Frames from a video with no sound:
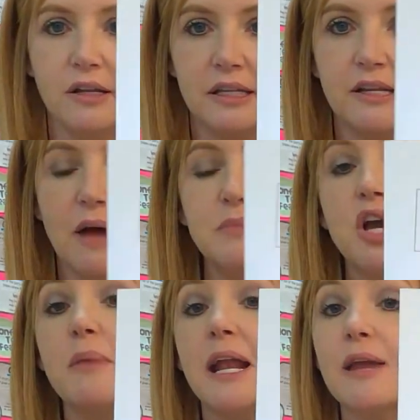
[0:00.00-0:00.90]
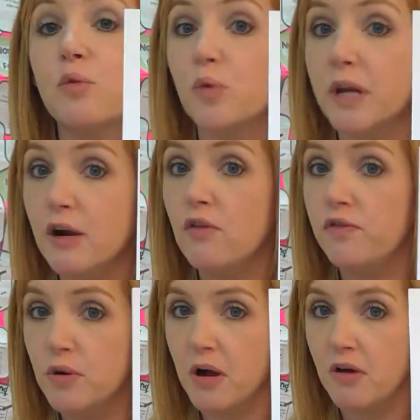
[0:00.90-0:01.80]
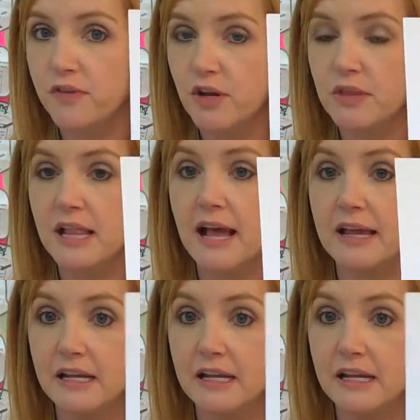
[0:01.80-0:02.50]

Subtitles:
Now I'm talking about a real football field that like